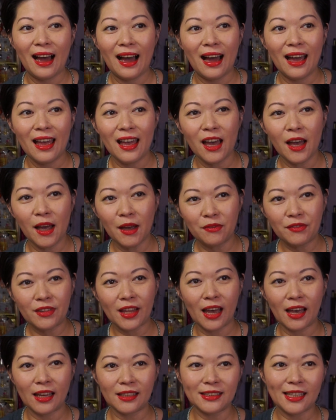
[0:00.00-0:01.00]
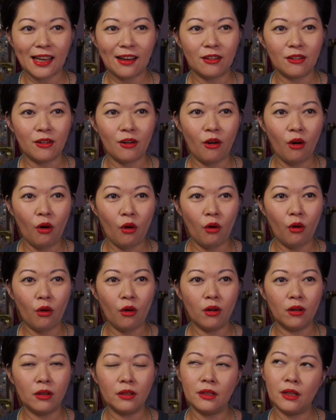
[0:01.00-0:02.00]
I have tested out
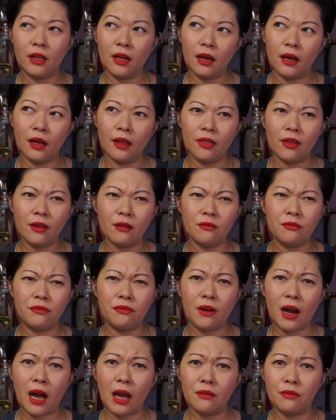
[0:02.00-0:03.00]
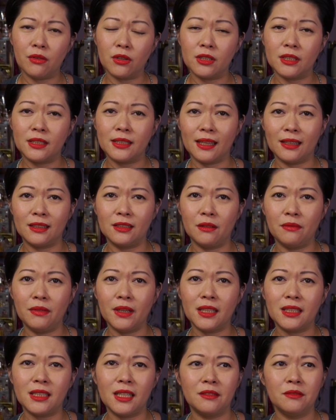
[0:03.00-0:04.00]
all, I think 5 or 6 of
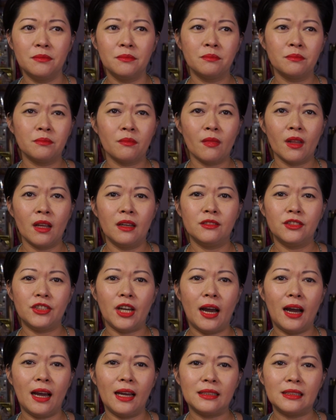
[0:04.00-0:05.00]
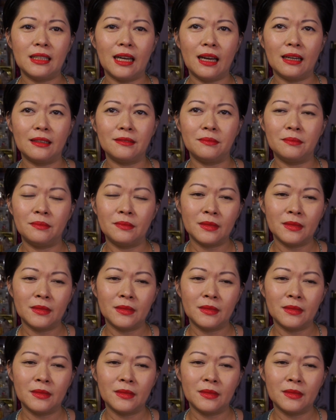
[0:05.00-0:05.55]
it, Shanghai Tang.